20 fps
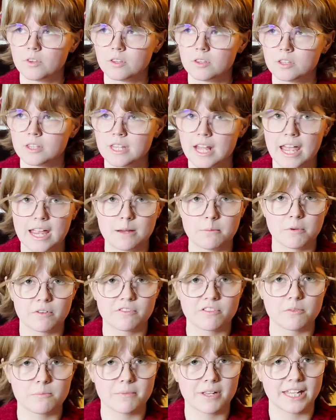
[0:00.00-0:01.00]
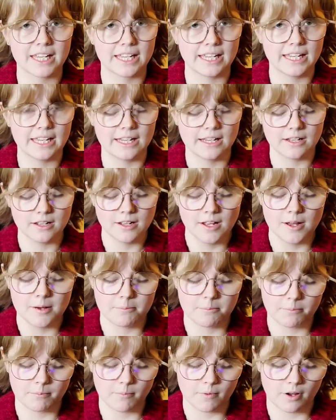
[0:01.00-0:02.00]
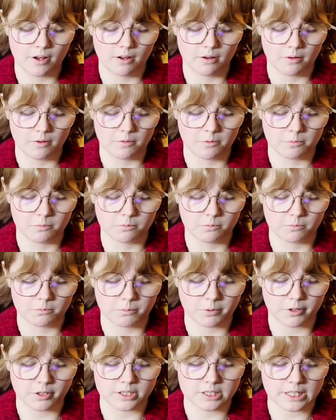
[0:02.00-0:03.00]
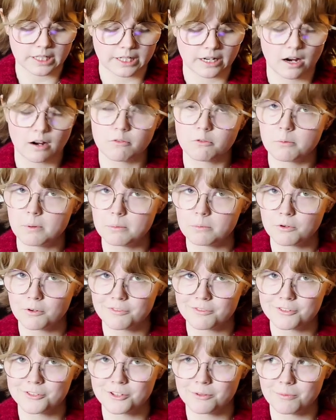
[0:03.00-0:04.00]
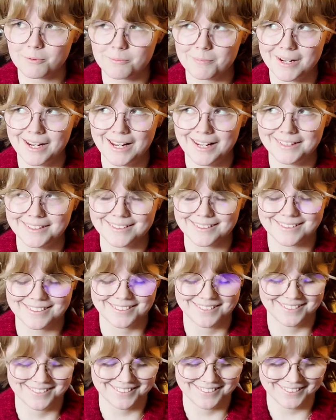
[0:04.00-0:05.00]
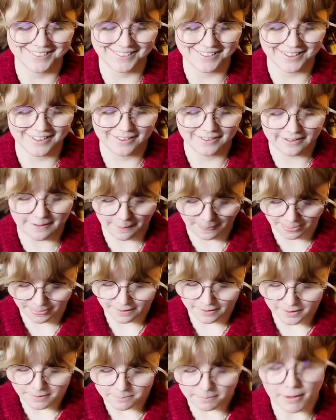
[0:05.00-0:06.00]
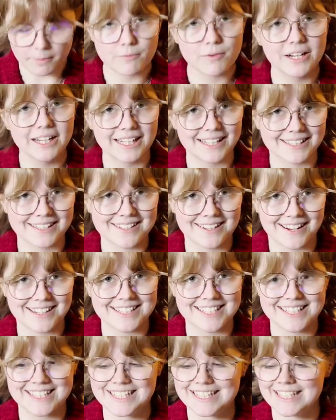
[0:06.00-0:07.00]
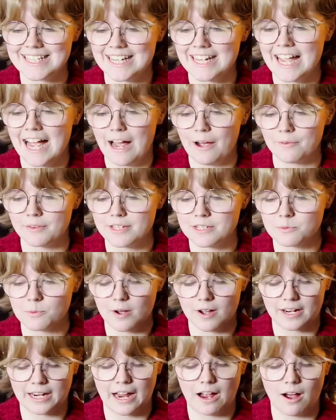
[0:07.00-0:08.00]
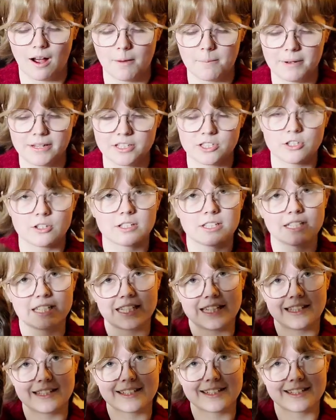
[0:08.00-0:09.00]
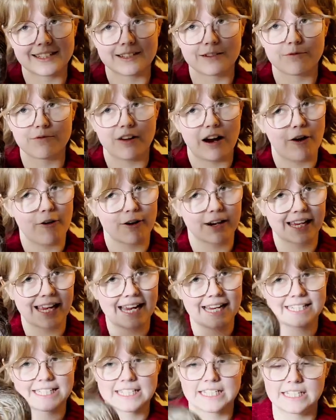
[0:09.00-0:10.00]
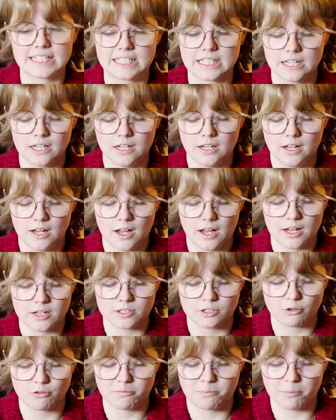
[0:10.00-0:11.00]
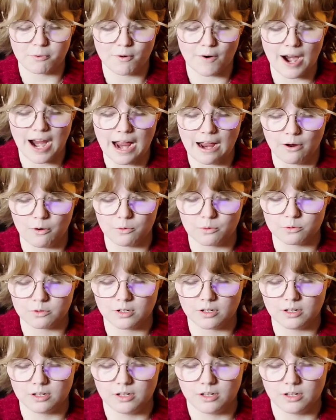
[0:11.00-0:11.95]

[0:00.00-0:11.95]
name of them here because I can't remember off the top of my head. But I'm really excited to see how these work up. As you can see, this is a variegated sort of brown